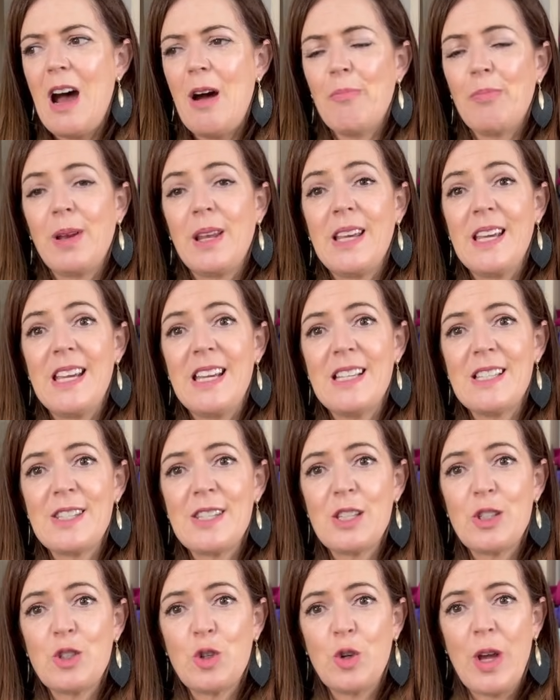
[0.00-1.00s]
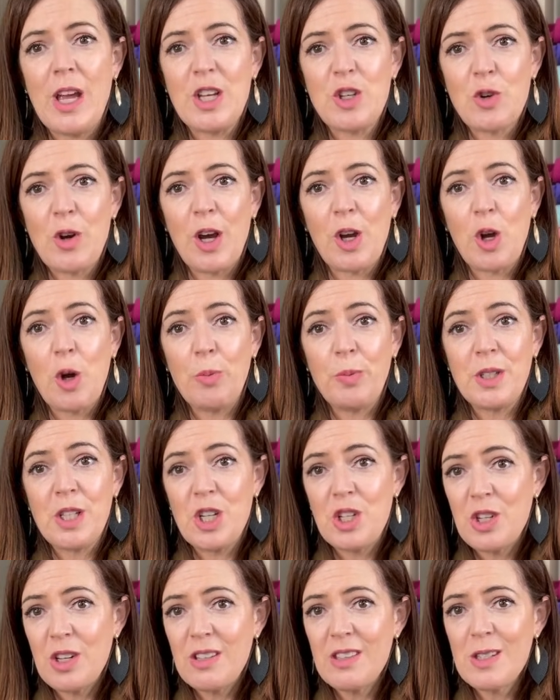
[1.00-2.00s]
Please do enter our
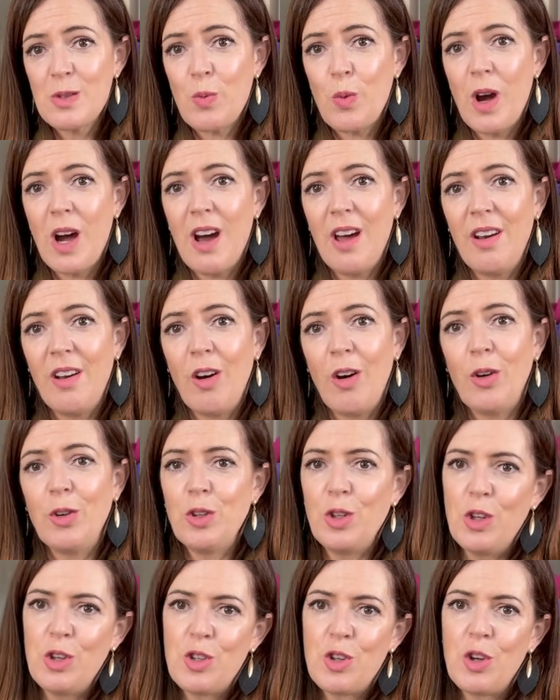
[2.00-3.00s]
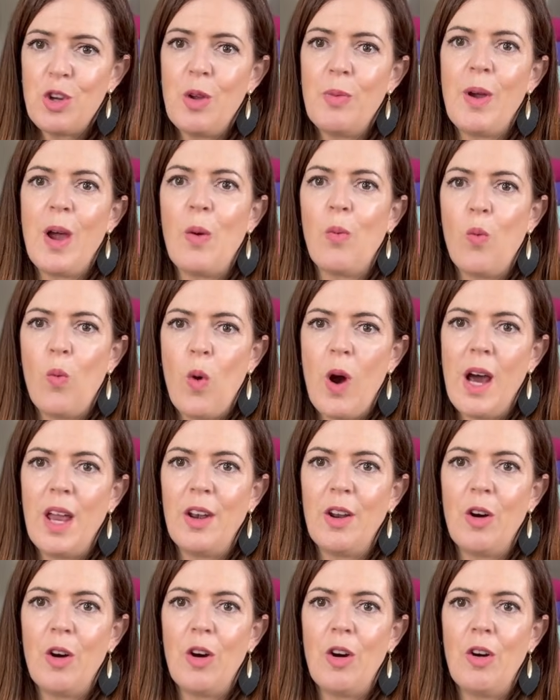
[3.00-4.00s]
competitions, one on YouTube and
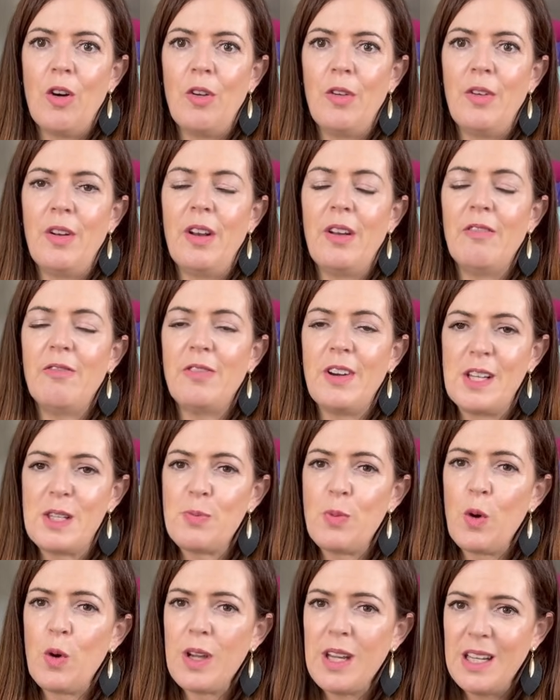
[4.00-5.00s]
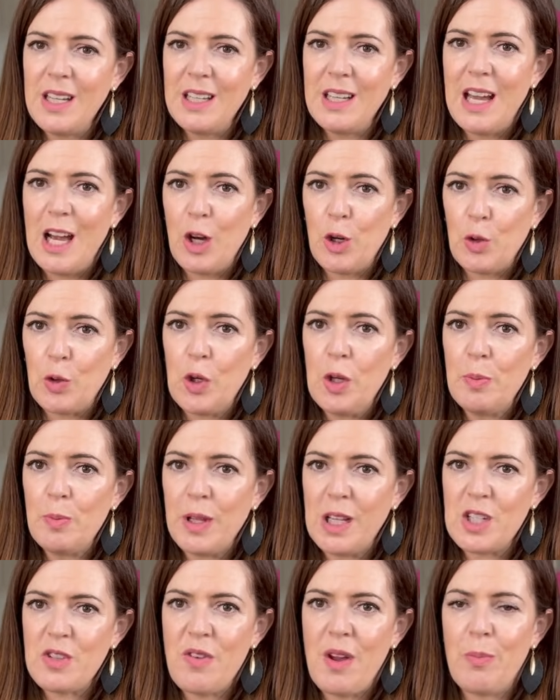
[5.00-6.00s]
one on Facebook in our group,
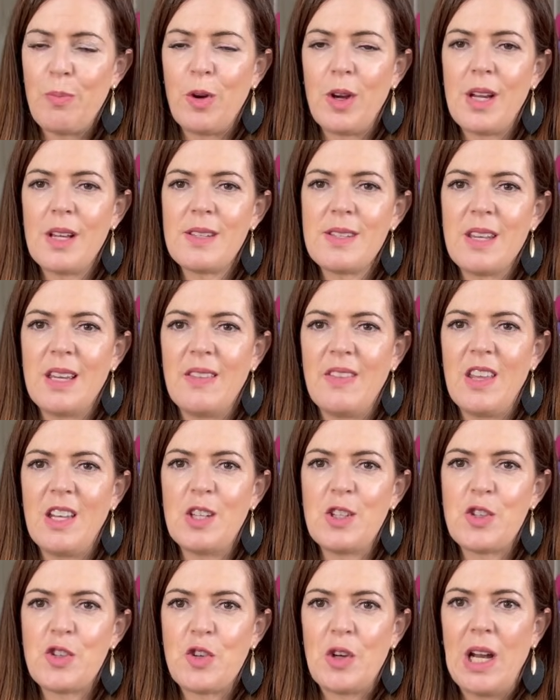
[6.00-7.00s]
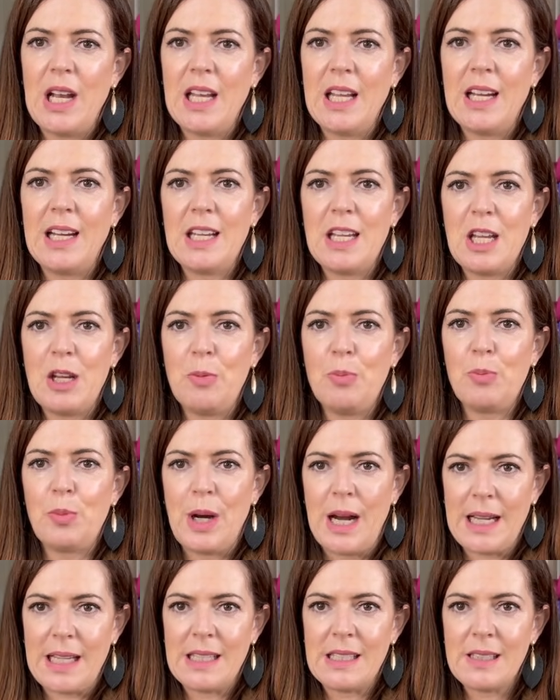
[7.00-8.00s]
Lush Fabrics, and then Australia in
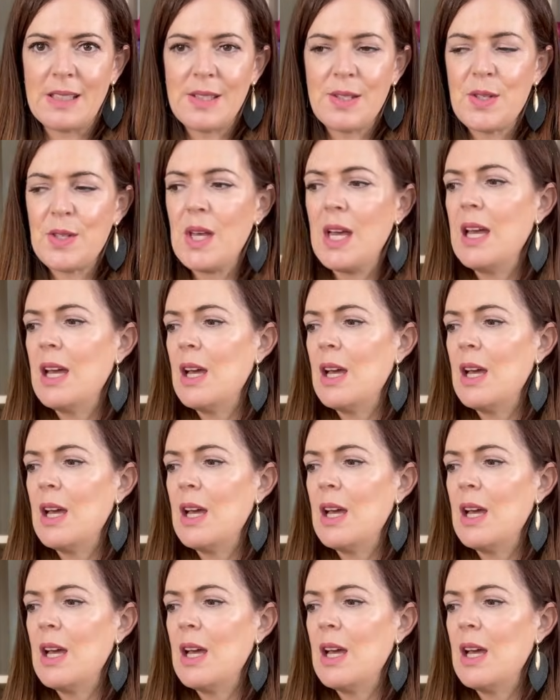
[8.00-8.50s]
brackets.